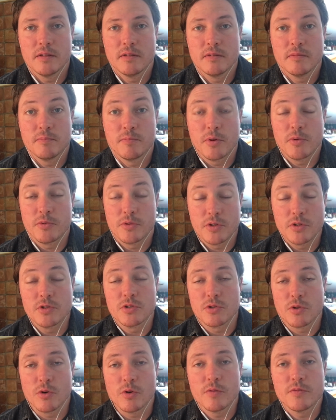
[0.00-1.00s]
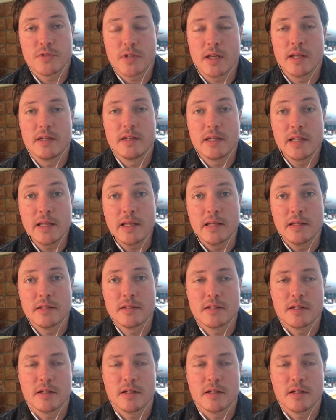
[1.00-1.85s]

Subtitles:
both deserves and needs.